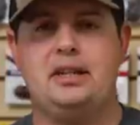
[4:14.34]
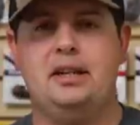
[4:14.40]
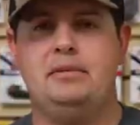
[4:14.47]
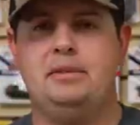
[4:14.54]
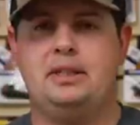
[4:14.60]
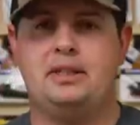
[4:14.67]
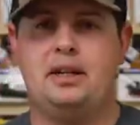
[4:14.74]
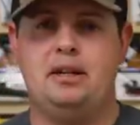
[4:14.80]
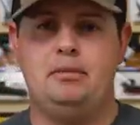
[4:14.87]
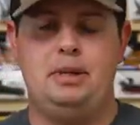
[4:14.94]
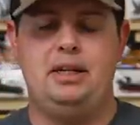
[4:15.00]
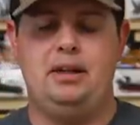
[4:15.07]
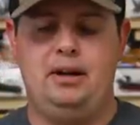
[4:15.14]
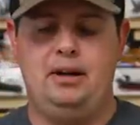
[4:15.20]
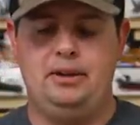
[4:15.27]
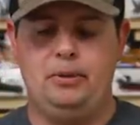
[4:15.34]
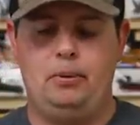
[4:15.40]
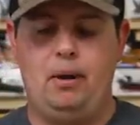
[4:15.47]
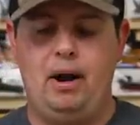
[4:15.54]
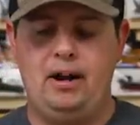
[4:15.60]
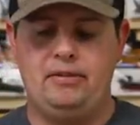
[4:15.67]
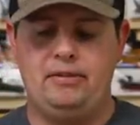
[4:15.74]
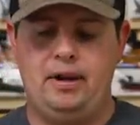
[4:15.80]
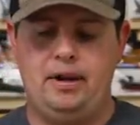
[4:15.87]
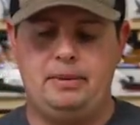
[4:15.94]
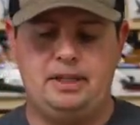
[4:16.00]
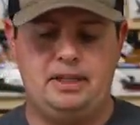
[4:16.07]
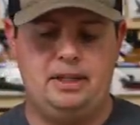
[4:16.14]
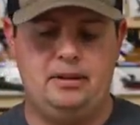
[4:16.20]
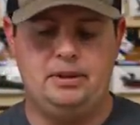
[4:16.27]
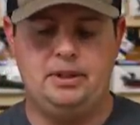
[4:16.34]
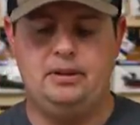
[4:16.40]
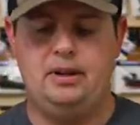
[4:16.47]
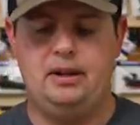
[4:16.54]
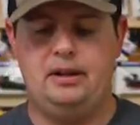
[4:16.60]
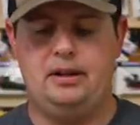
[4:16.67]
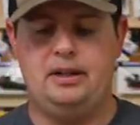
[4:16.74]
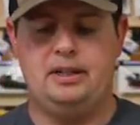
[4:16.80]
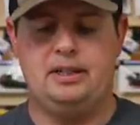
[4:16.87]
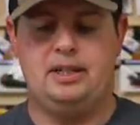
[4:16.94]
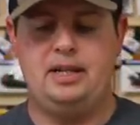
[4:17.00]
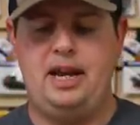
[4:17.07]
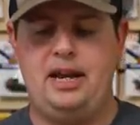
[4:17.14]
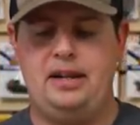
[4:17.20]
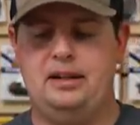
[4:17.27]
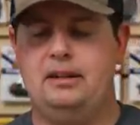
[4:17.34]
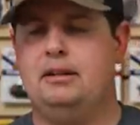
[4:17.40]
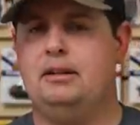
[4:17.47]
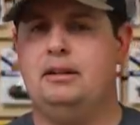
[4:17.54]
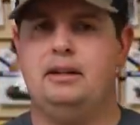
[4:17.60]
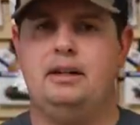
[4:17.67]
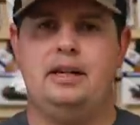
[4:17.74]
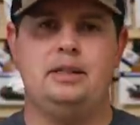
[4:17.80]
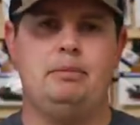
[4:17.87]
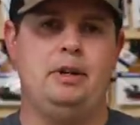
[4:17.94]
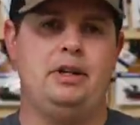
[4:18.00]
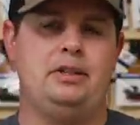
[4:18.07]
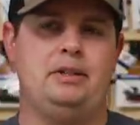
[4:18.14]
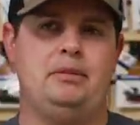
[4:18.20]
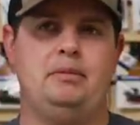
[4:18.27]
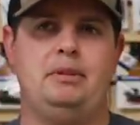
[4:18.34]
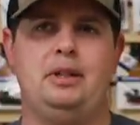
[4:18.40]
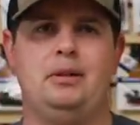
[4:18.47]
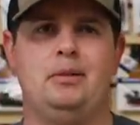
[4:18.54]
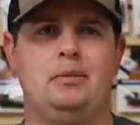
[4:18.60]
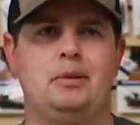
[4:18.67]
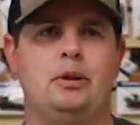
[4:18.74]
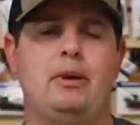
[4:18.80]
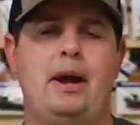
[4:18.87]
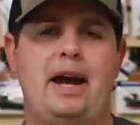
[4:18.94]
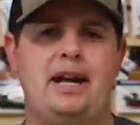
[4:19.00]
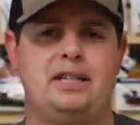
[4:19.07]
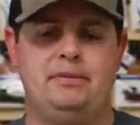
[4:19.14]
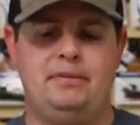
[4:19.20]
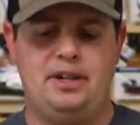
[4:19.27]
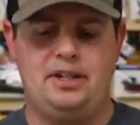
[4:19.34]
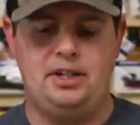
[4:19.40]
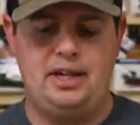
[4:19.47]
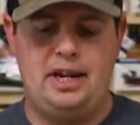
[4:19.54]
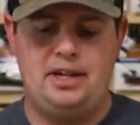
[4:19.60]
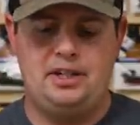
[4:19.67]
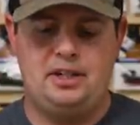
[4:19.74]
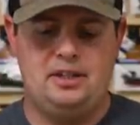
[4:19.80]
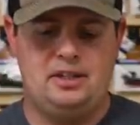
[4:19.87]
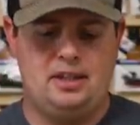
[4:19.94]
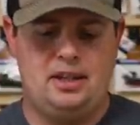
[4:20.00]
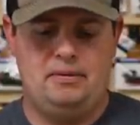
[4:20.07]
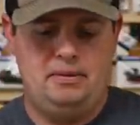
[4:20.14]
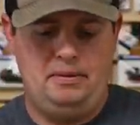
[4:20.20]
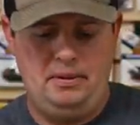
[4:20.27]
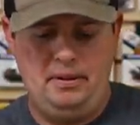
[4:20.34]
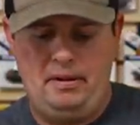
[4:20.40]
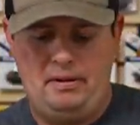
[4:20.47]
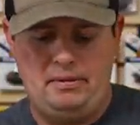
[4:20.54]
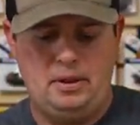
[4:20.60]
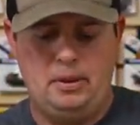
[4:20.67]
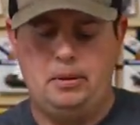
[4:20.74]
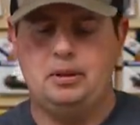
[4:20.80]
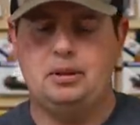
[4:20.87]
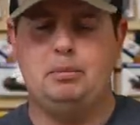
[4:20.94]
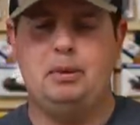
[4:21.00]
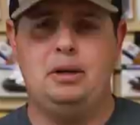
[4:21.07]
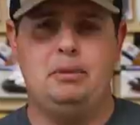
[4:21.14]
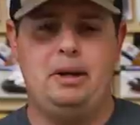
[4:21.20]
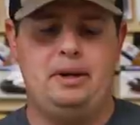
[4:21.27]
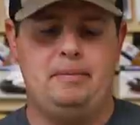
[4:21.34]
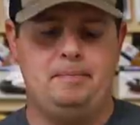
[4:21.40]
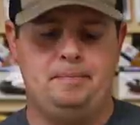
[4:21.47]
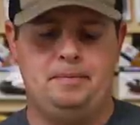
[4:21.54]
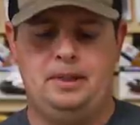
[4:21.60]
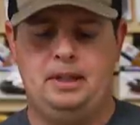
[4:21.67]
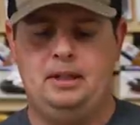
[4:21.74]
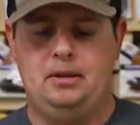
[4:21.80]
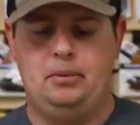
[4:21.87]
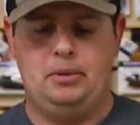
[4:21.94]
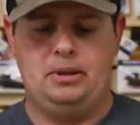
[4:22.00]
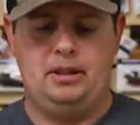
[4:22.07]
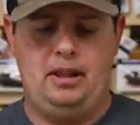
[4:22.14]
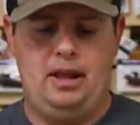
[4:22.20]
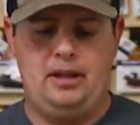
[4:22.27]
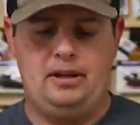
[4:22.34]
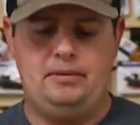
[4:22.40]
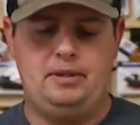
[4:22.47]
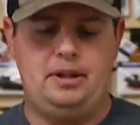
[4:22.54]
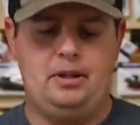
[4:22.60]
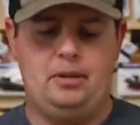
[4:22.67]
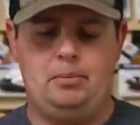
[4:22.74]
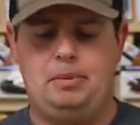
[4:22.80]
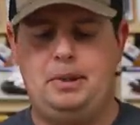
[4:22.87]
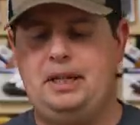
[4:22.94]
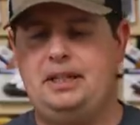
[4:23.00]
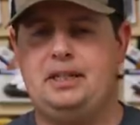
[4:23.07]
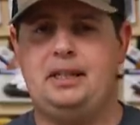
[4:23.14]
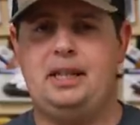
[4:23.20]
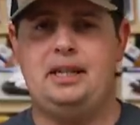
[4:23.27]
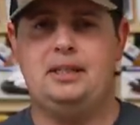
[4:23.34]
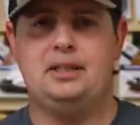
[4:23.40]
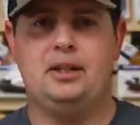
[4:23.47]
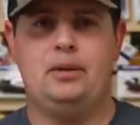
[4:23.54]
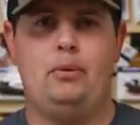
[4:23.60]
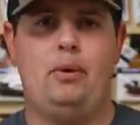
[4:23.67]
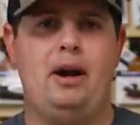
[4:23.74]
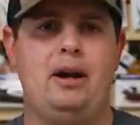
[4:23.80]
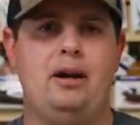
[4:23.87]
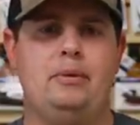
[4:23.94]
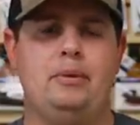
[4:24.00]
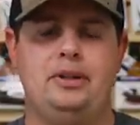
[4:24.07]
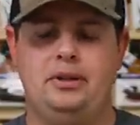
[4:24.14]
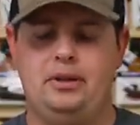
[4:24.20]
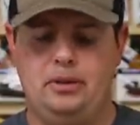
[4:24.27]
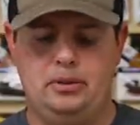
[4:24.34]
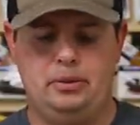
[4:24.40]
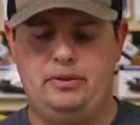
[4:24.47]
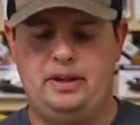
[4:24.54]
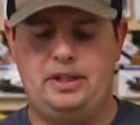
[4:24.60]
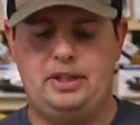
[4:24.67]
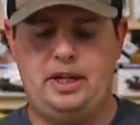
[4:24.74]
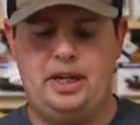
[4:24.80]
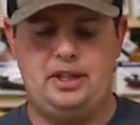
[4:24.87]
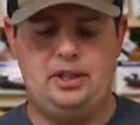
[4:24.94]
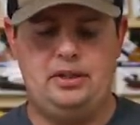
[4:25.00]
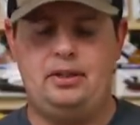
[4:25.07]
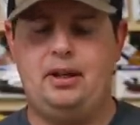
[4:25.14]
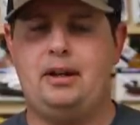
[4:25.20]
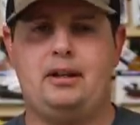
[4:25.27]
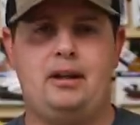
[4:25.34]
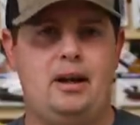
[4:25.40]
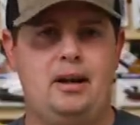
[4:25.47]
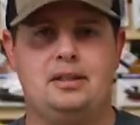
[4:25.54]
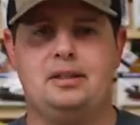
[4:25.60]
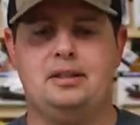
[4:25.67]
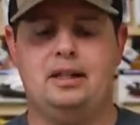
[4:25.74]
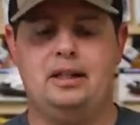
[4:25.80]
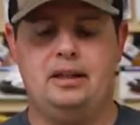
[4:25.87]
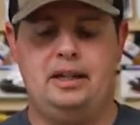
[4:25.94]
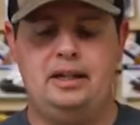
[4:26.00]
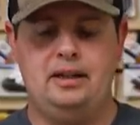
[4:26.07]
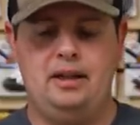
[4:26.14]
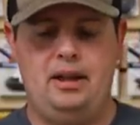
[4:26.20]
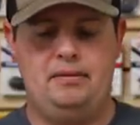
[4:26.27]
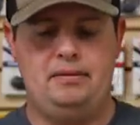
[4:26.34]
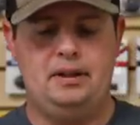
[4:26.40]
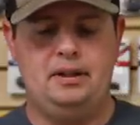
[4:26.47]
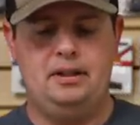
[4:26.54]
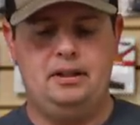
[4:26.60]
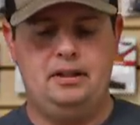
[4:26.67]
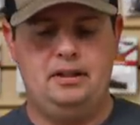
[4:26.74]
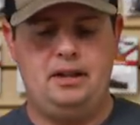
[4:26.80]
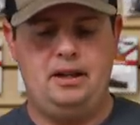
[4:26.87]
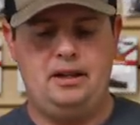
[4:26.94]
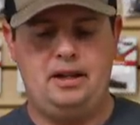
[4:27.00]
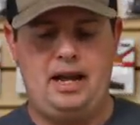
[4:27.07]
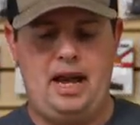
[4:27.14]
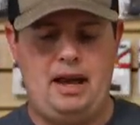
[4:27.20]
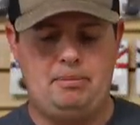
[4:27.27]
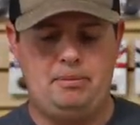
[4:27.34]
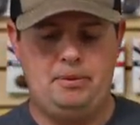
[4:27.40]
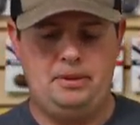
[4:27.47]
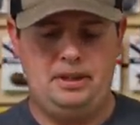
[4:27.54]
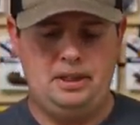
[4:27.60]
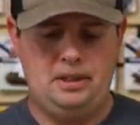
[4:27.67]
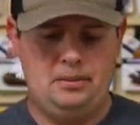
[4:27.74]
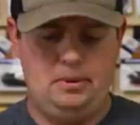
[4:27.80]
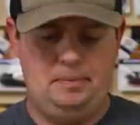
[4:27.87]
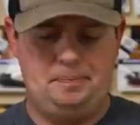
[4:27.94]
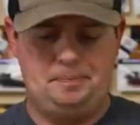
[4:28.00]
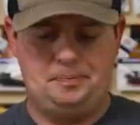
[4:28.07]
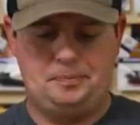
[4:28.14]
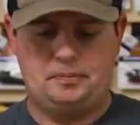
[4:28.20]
stuff that's gonna be on the wireframe itself. So you're not gonna snag as much, you know, grass and vegetation and stuff. If you're ever throwing a spinnerbait with a lot of, you know, beads and things on the wire, when you're going through vegetation, you gotta constantly clean it off. Not gonna happen with this one.